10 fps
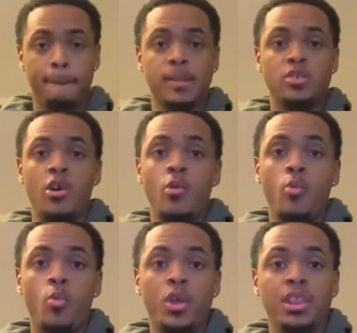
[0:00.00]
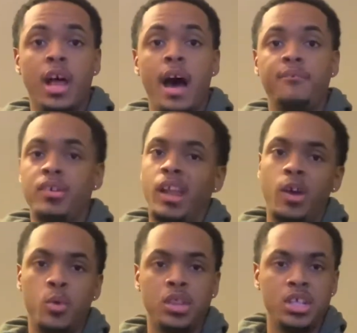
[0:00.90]
So I feel like
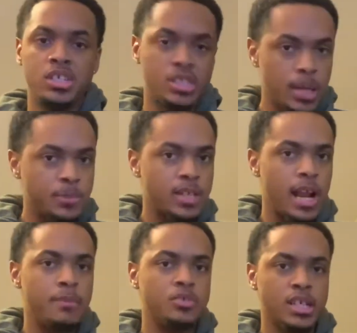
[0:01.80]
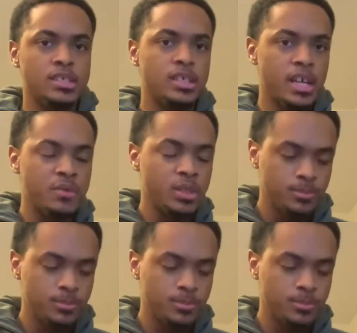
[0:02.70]
with these tips that I've just given,